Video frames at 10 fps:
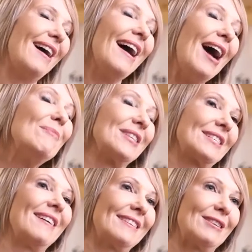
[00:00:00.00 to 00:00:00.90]
I am
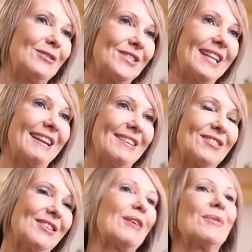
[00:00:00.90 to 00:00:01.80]
excited to stand
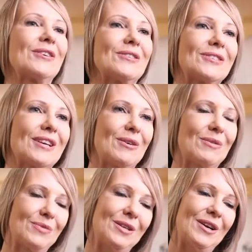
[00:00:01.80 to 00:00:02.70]
here today because,
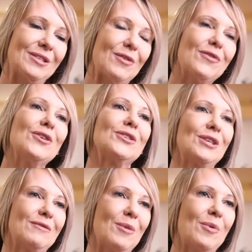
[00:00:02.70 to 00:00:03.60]
it's our
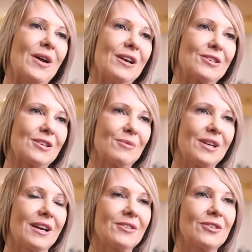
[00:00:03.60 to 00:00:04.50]
first year of operation.
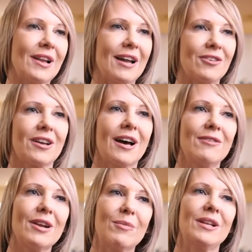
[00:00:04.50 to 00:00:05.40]
We're going to land on
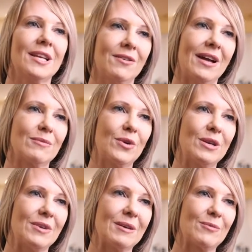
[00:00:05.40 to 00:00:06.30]
100 million rand
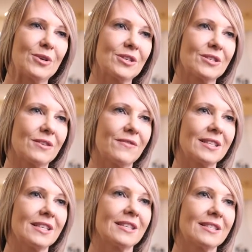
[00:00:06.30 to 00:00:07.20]
premium, which is a
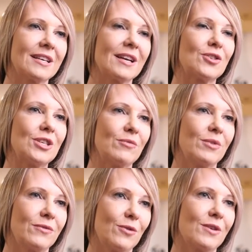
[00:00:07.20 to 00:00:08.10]
fantastic
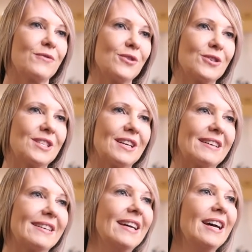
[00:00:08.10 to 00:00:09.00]
achievement for the first
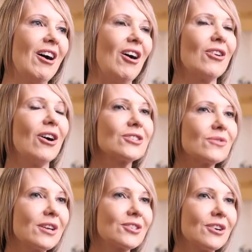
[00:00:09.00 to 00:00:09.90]
year. Our
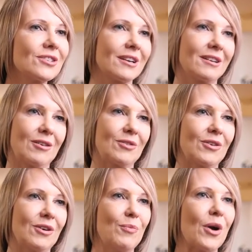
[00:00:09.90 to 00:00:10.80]
loss ratio is under
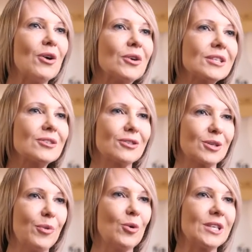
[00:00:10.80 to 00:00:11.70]
control. Brokers are
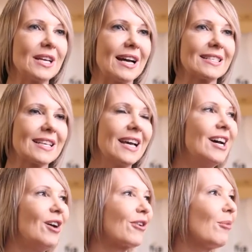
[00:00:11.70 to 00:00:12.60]
supporting us
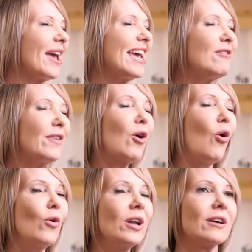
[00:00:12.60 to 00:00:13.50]
from every
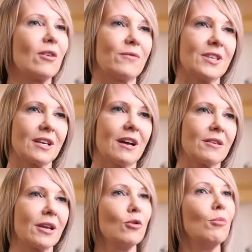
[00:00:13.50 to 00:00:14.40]
corner of this country,